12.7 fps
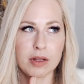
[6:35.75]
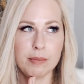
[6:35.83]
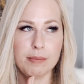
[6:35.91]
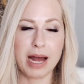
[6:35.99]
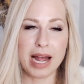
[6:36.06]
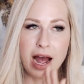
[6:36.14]

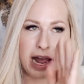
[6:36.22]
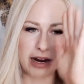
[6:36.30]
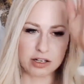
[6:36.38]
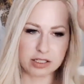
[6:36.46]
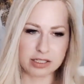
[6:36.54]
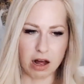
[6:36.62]
my
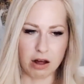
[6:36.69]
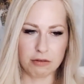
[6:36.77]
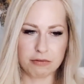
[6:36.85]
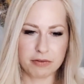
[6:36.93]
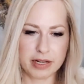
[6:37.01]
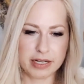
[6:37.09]
higher
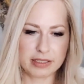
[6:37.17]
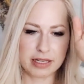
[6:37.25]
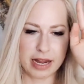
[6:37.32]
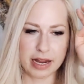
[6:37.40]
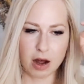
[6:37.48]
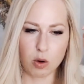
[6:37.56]
self. It's
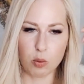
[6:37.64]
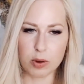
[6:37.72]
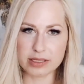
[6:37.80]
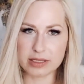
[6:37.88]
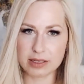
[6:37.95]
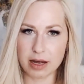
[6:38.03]
like a
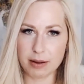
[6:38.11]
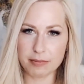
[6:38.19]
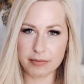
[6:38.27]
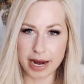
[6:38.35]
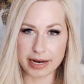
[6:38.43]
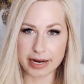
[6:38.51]
wisdom
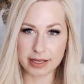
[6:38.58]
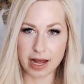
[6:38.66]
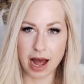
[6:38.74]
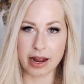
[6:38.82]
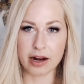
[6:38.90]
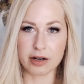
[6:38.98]
that is
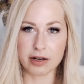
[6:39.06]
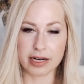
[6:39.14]
higher.